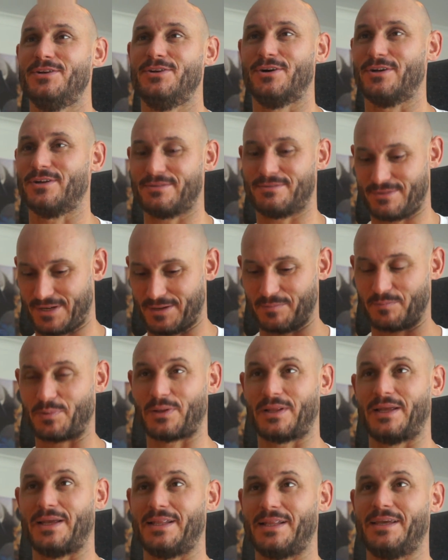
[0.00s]
not
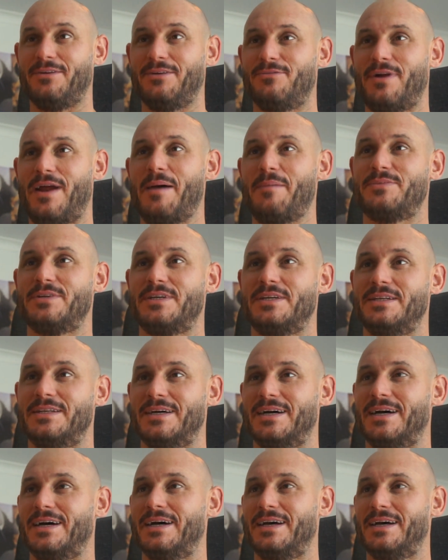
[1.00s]
completely wrapped in
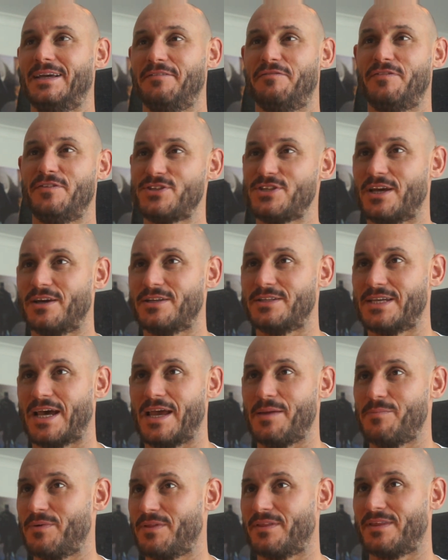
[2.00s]

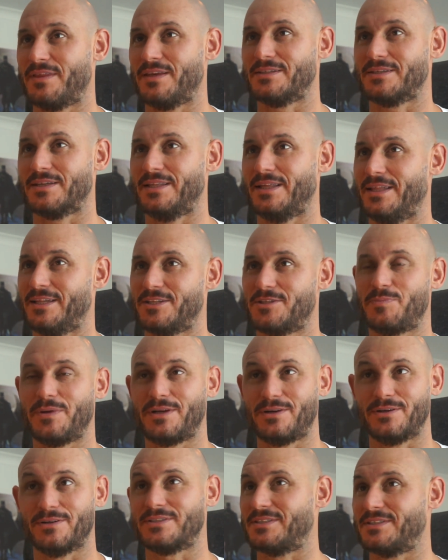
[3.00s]
physiotape and things like that. That's
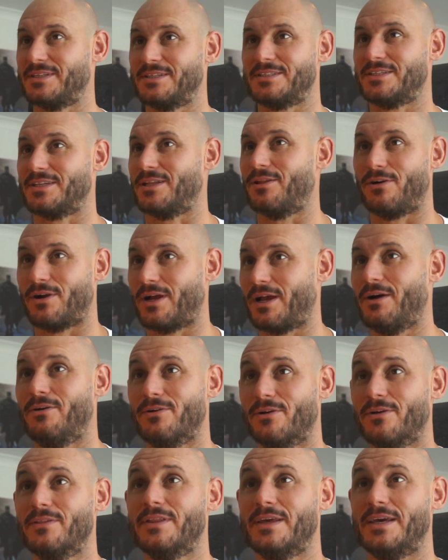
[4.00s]
because there's a lot
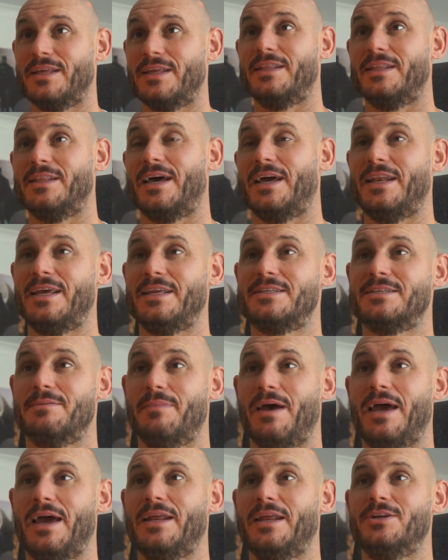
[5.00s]
going on there that they need to
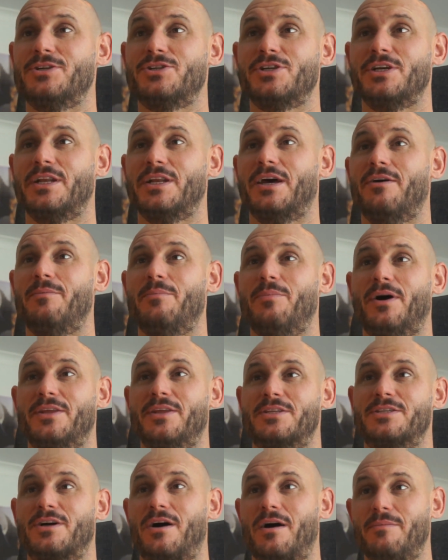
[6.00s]
manage. You know, by
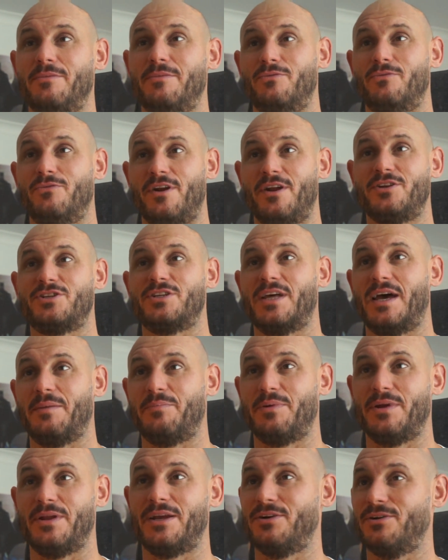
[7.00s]
the time you reach
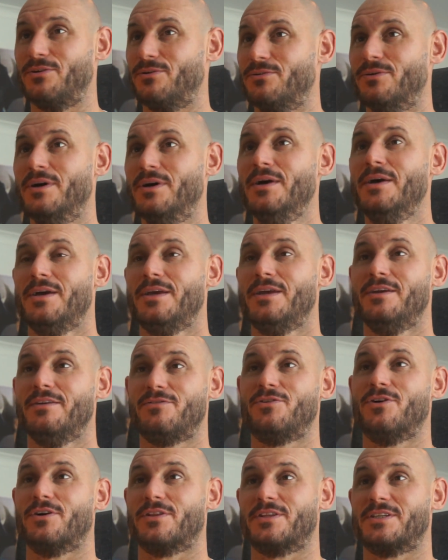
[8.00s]
that pinnacle,
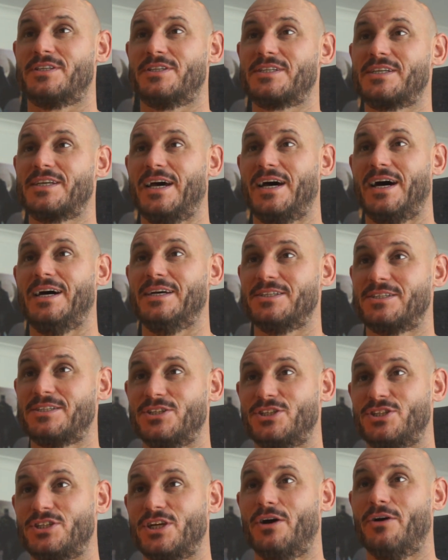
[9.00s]
you've got the scars
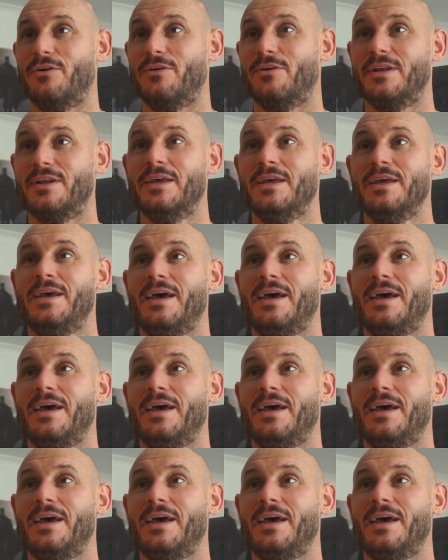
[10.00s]
to show it.